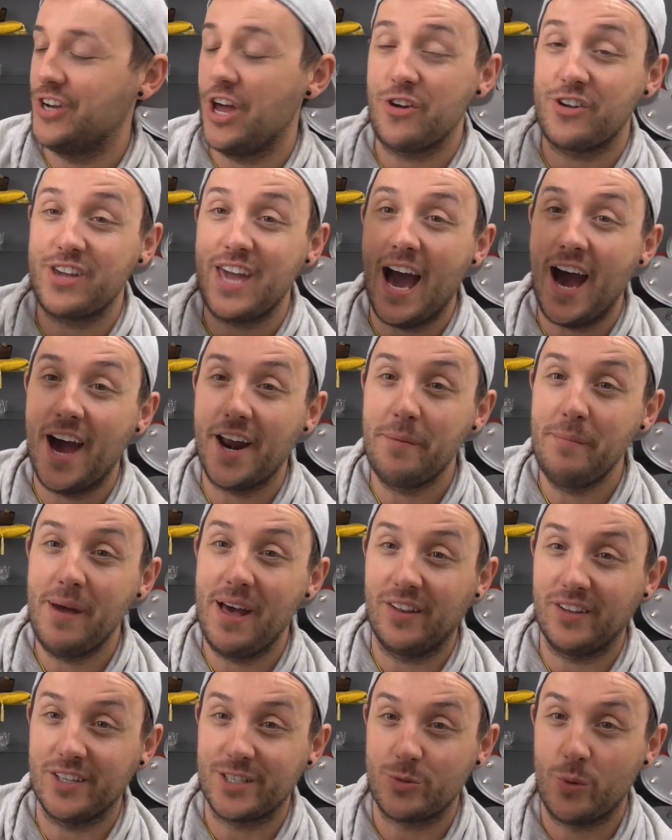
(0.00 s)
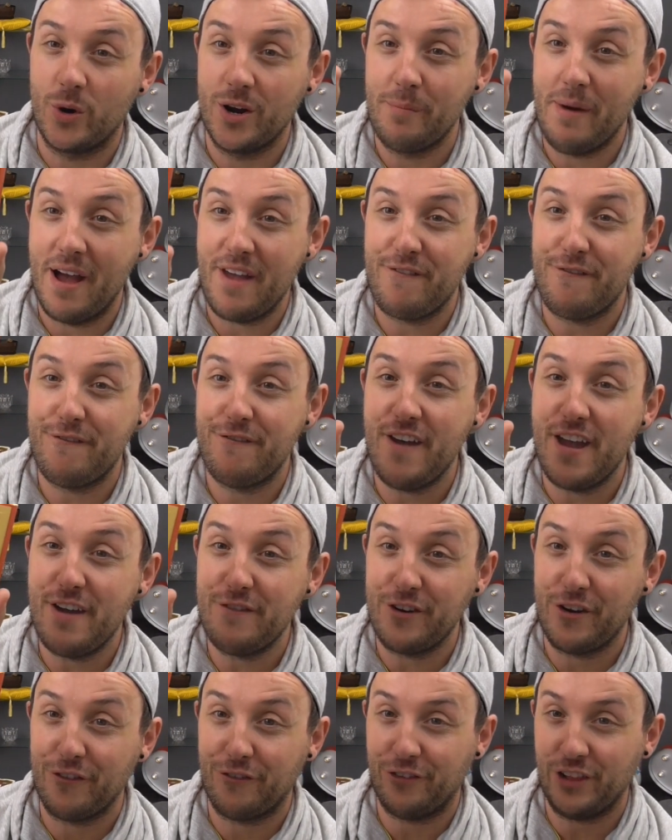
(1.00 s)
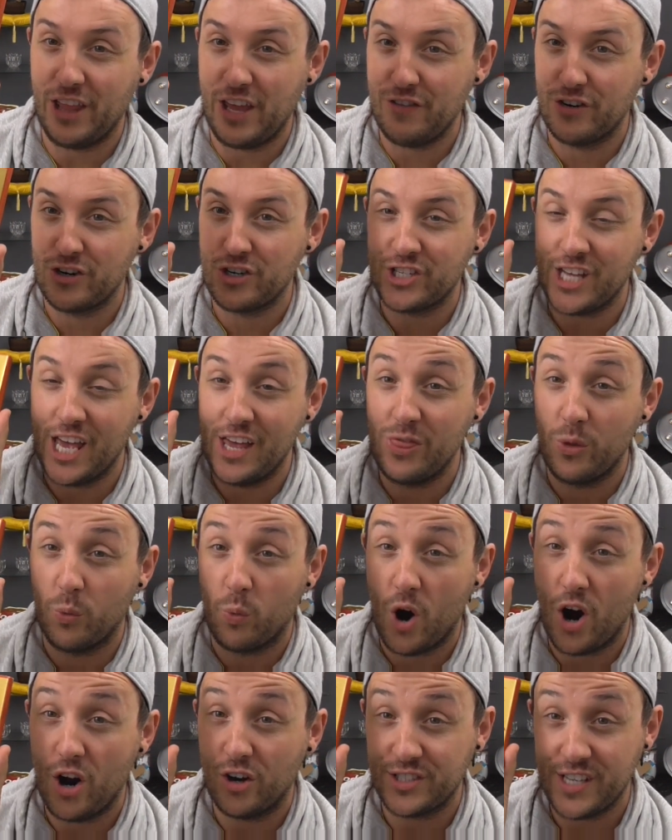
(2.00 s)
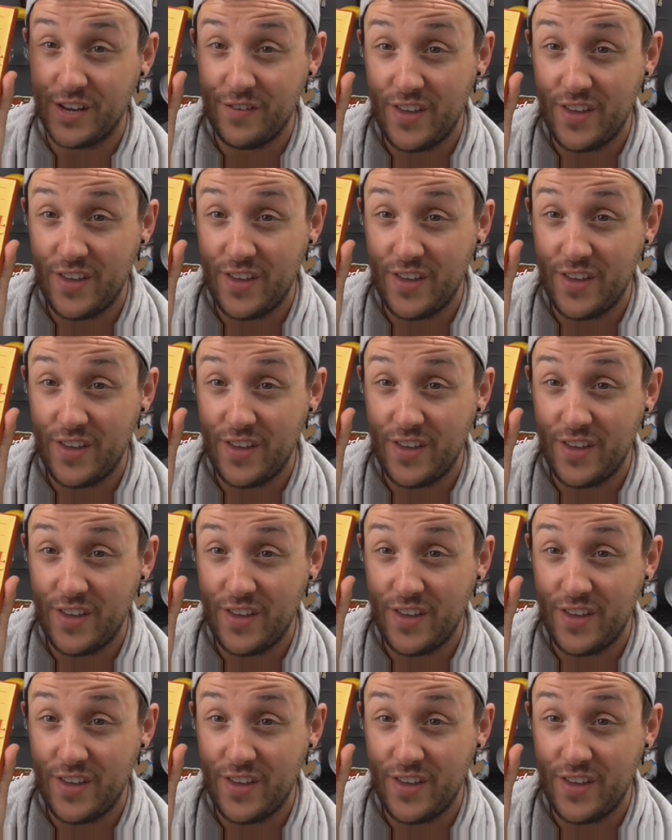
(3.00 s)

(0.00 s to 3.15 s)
Now, caramel is one of my favourite flavours in the world.